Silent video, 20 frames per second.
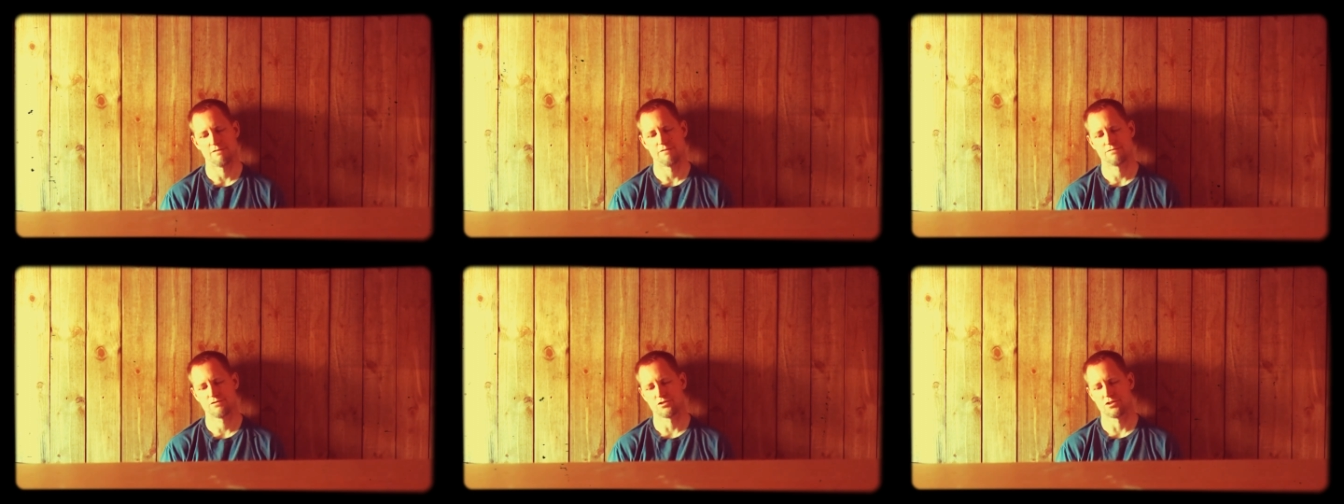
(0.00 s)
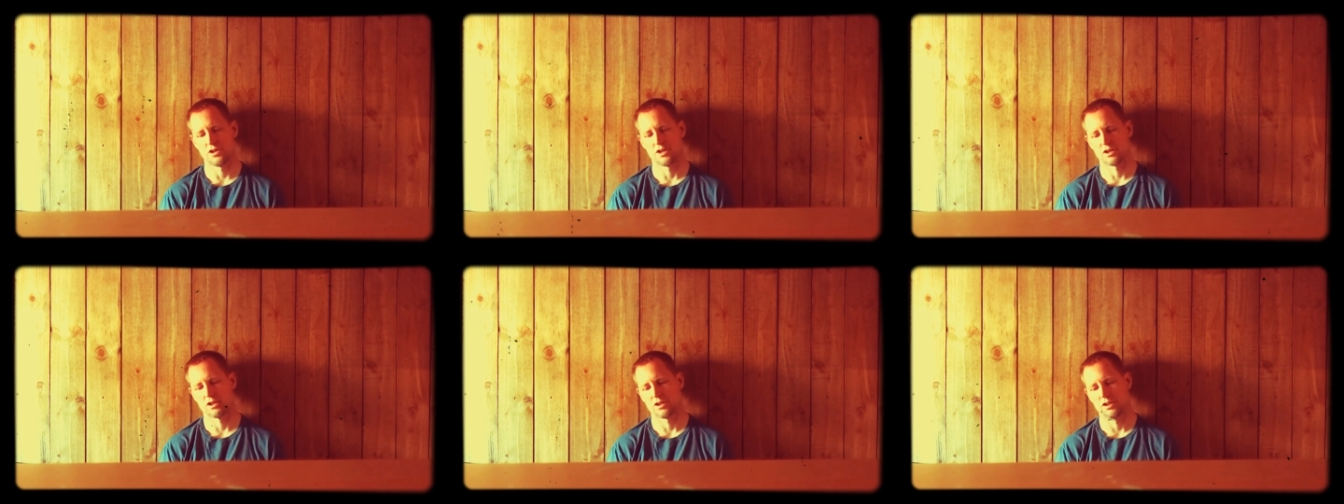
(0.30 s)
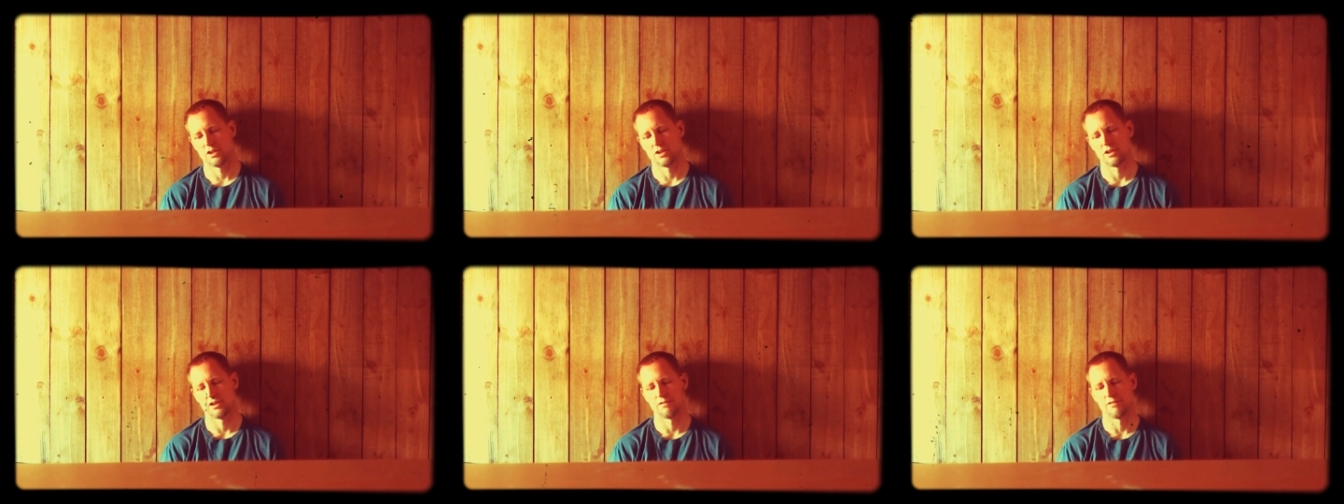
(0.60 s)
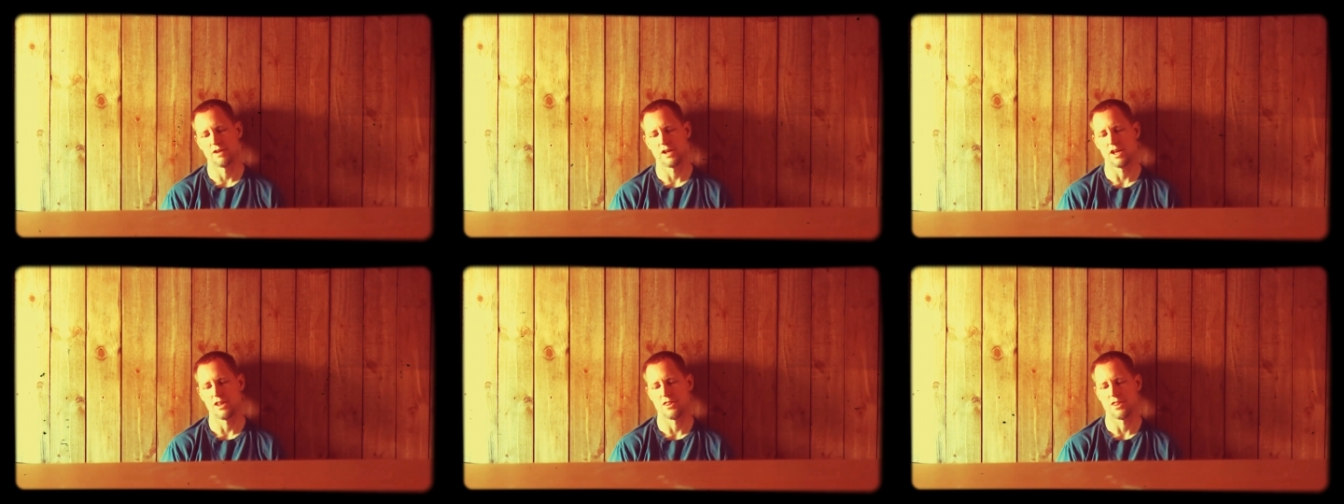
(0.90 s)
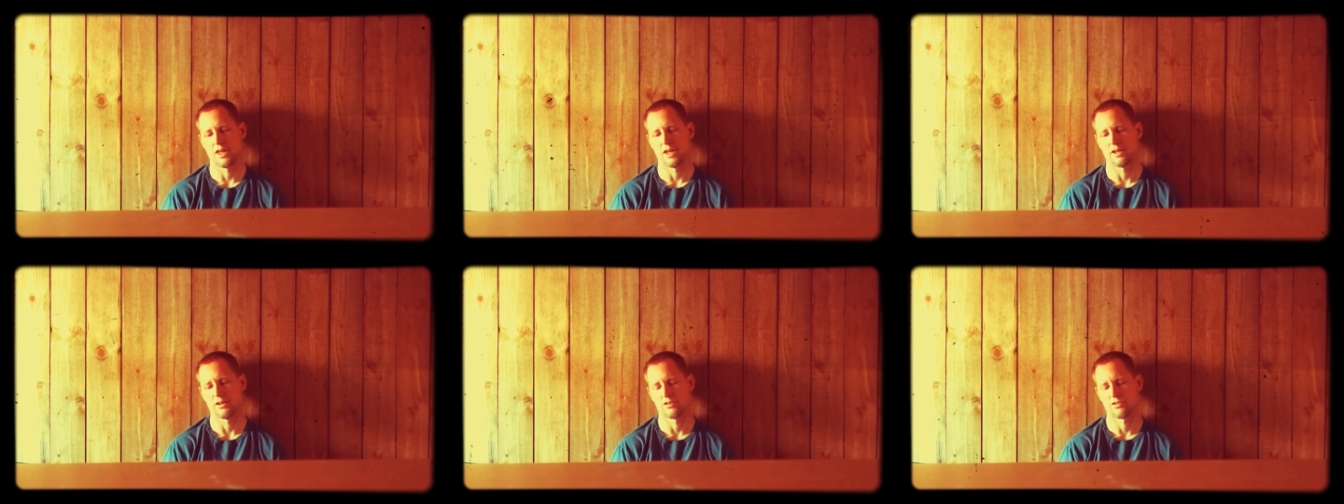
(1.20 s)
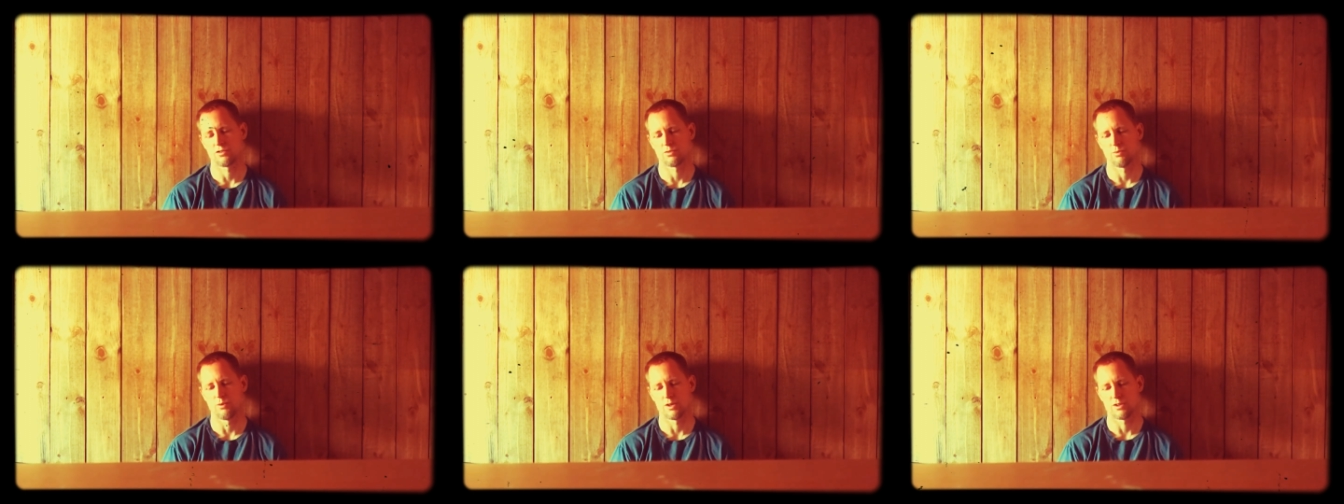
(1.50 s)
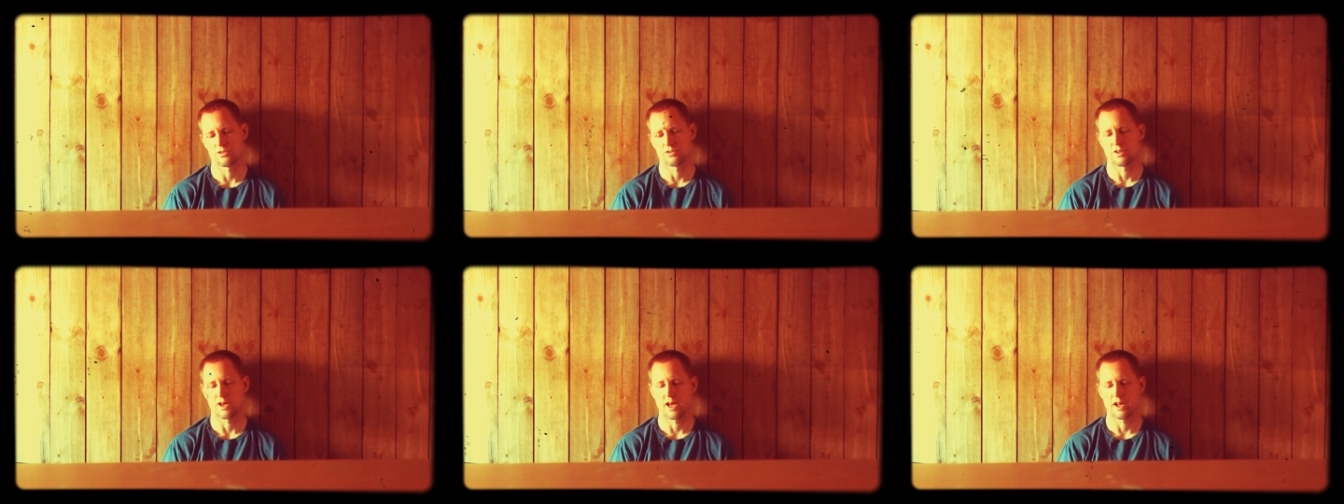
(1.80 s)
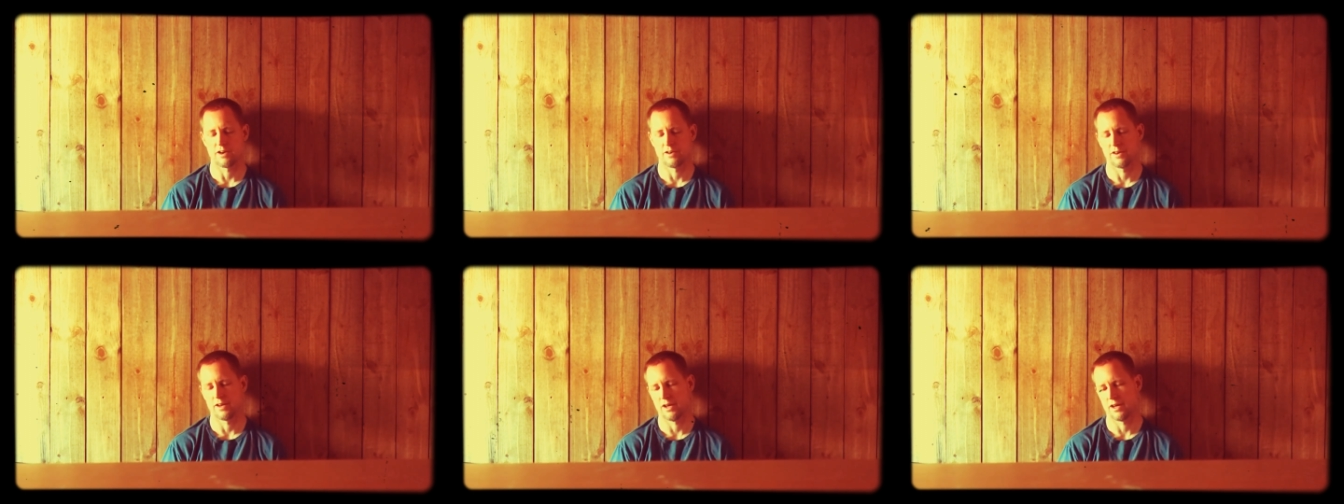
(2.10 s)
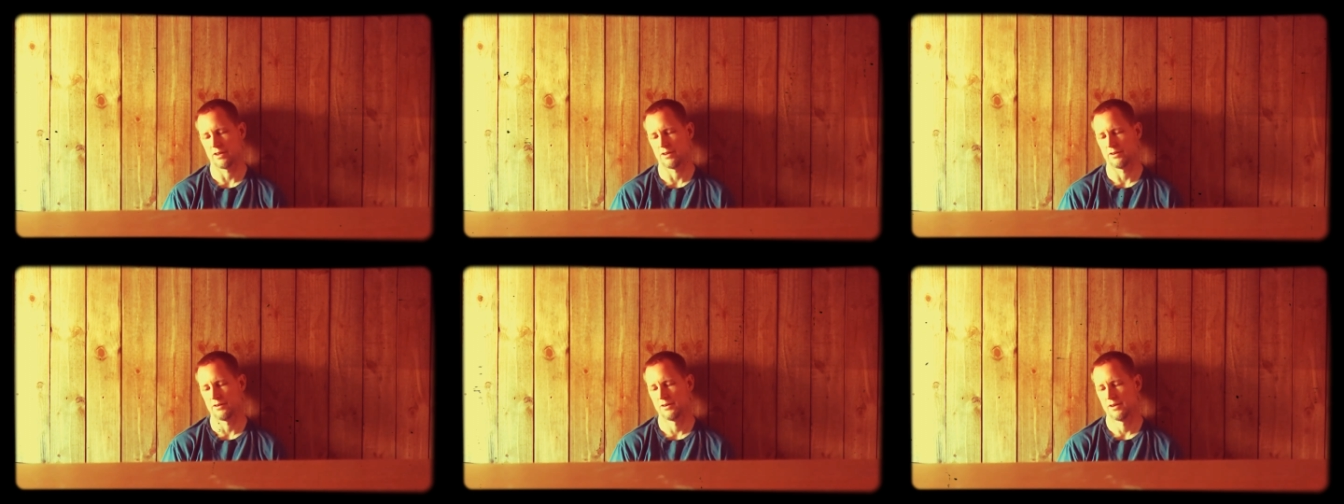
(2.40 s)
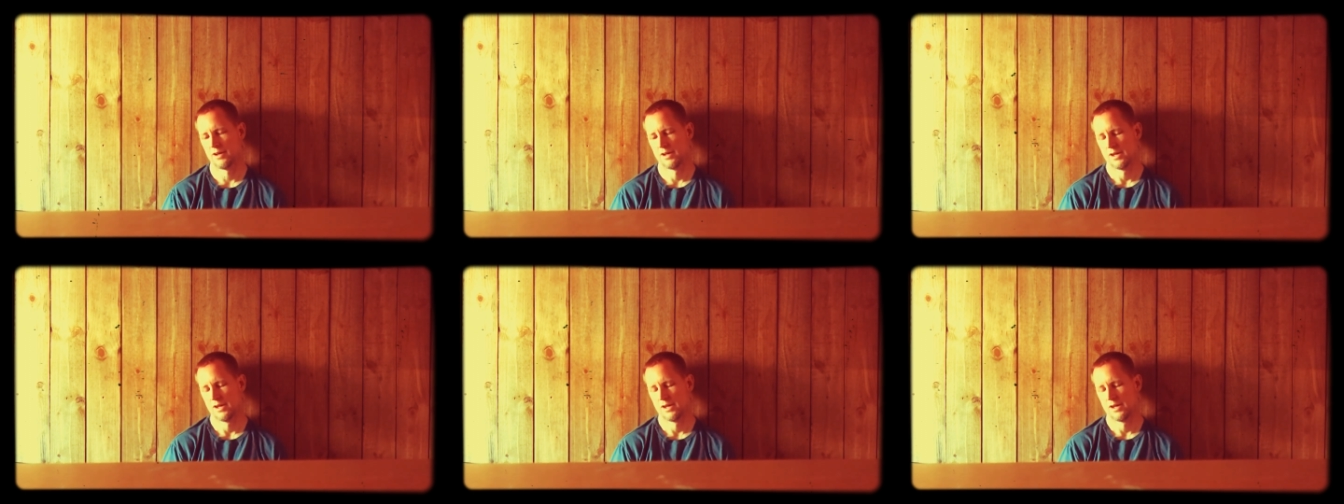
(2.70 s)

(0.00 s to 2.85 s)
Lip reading: steer clear of anything that's one side or the other